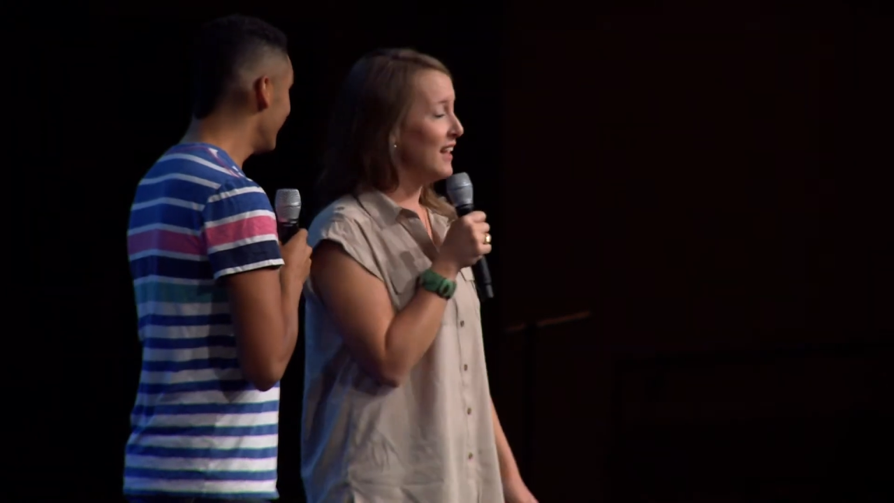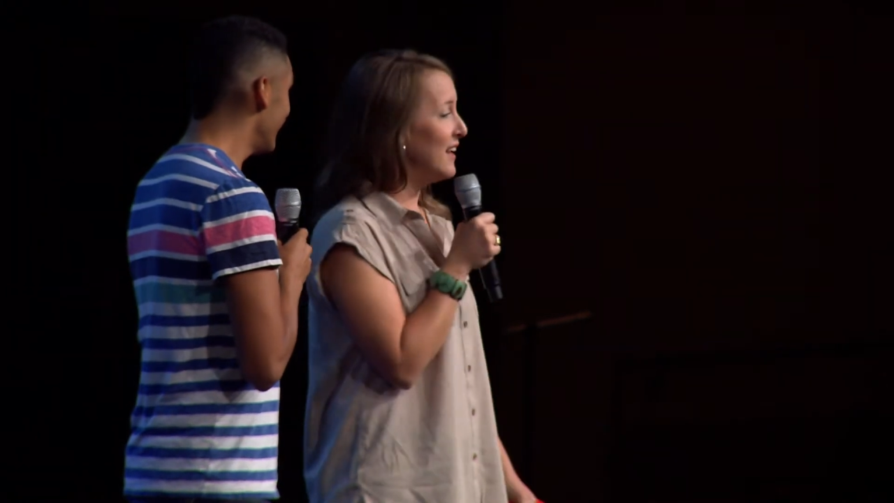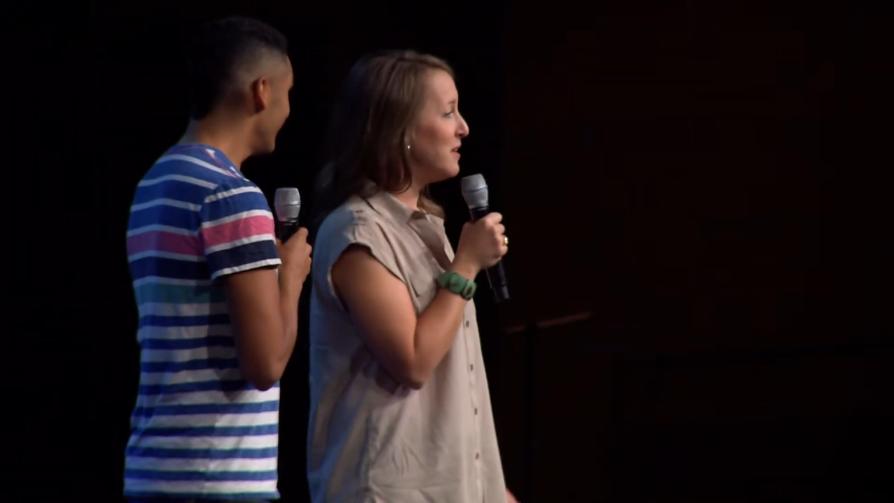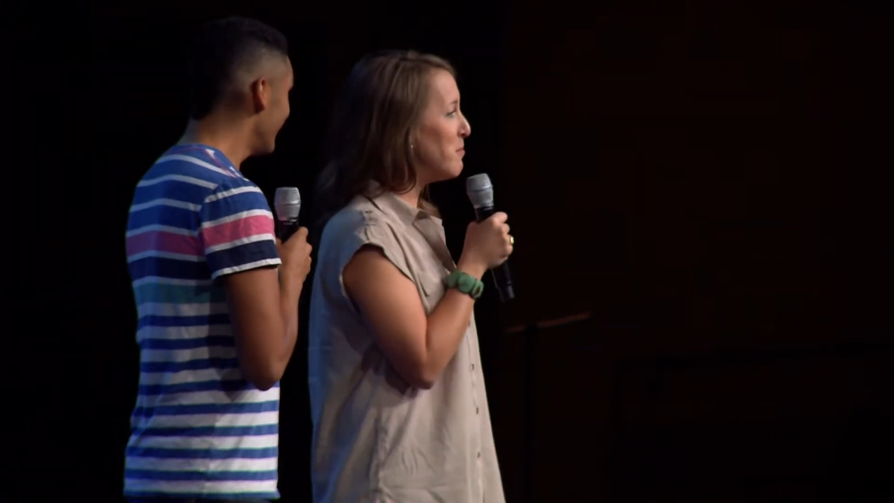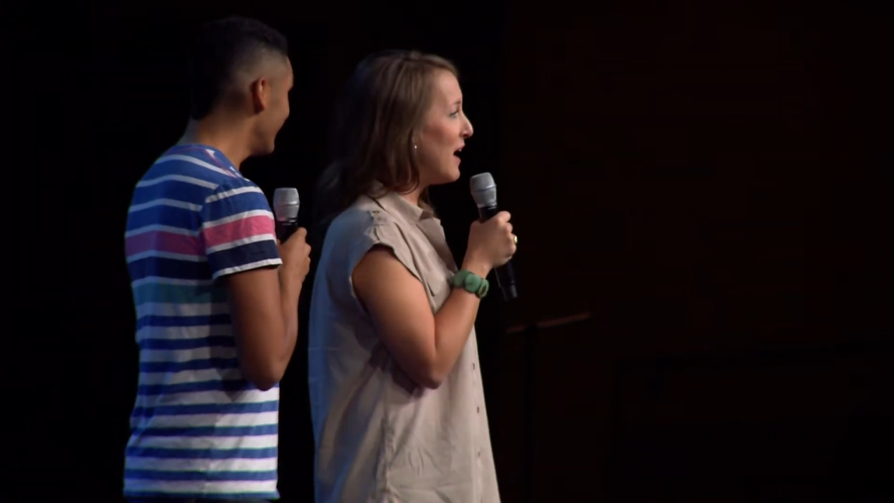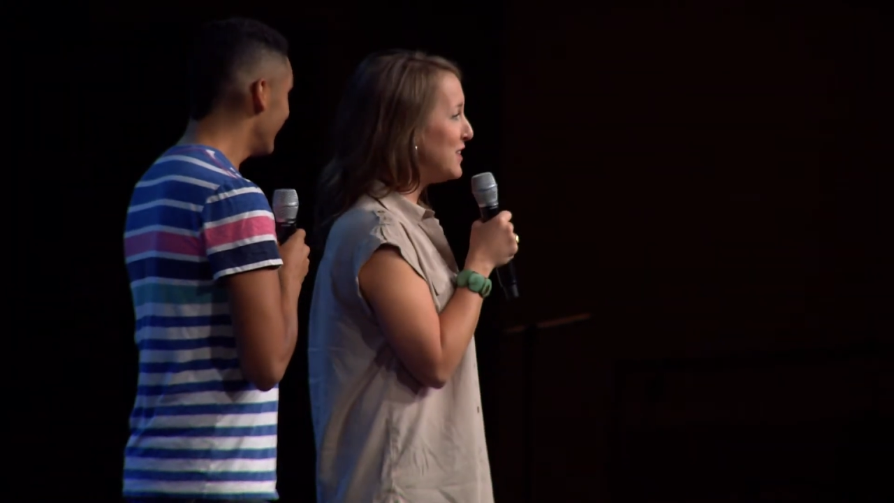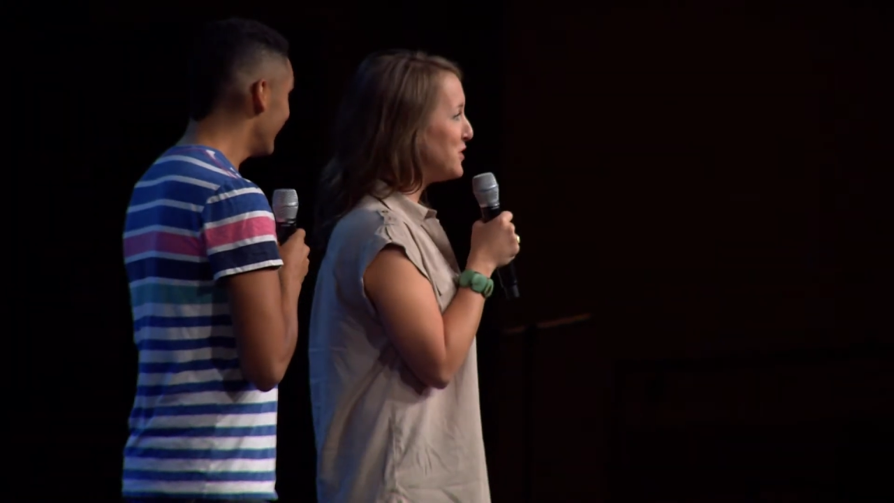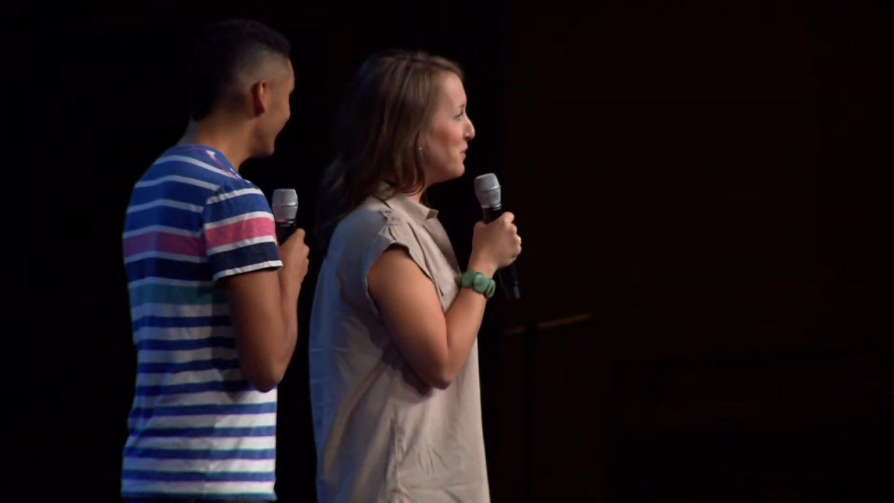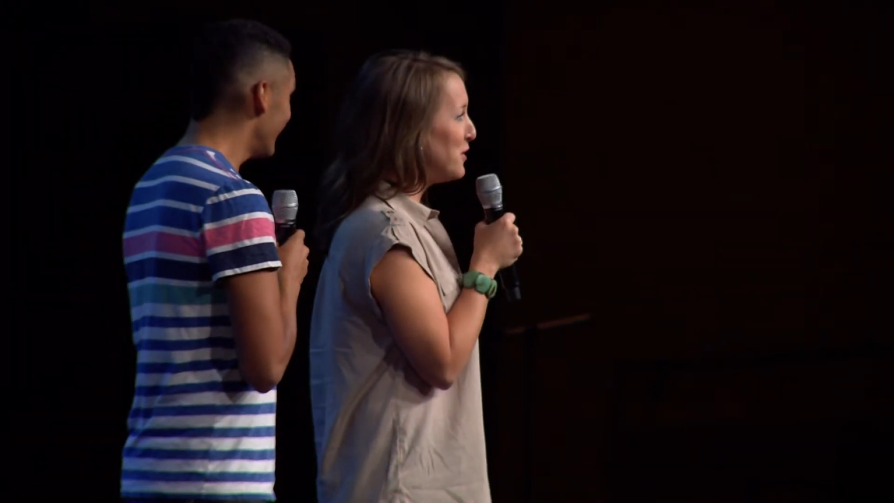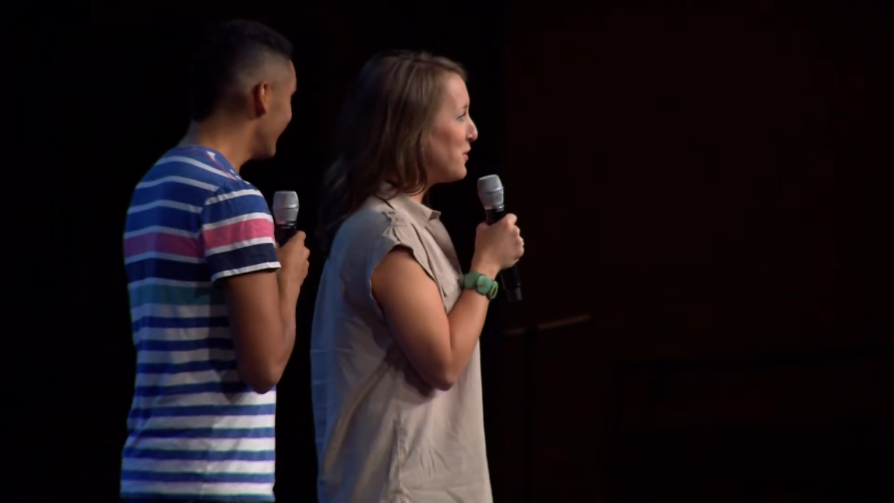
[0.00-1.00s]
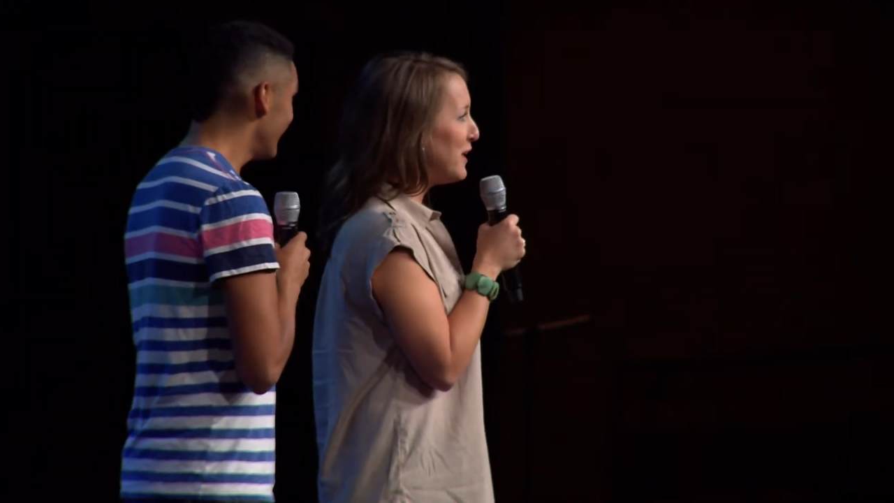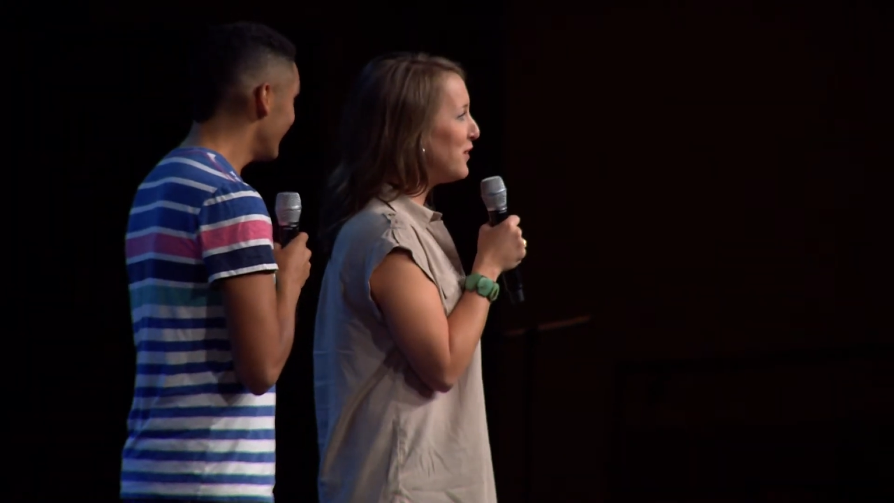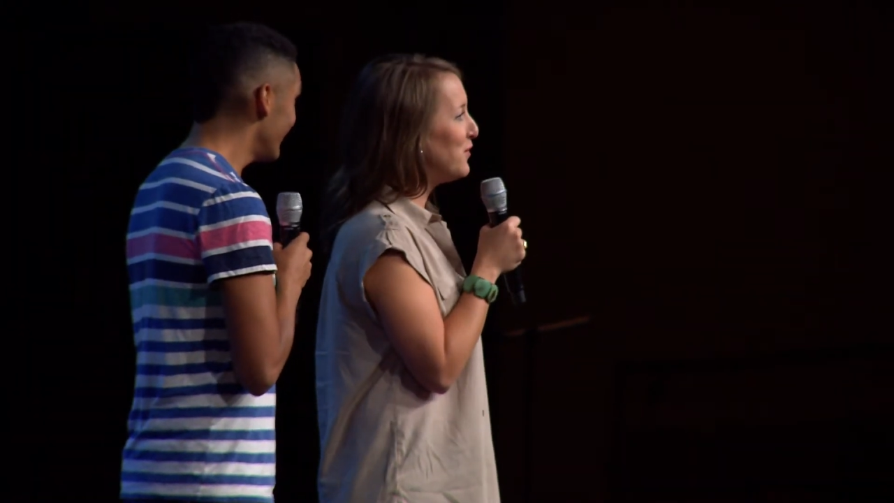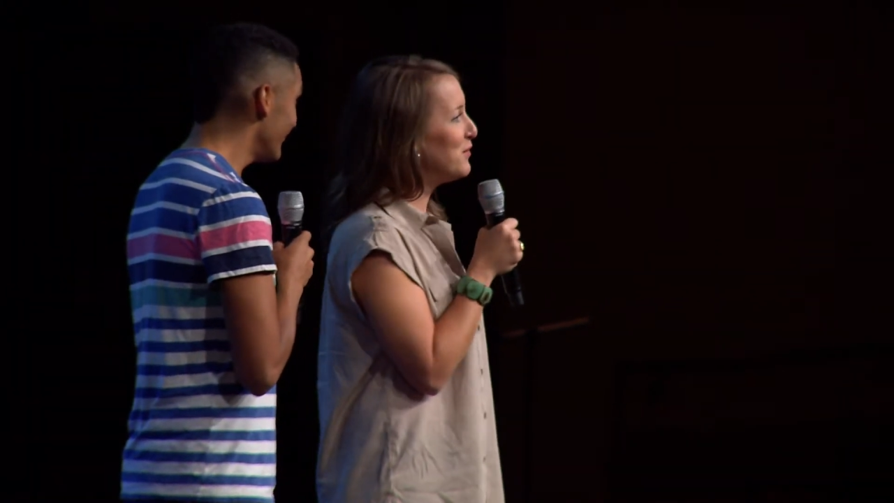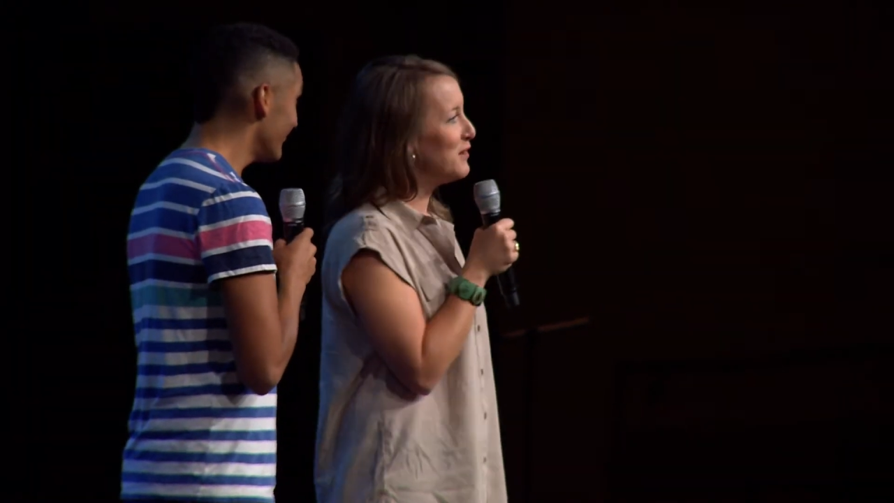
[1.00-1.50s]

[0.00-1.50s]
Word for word: in my 2- and 3-year-old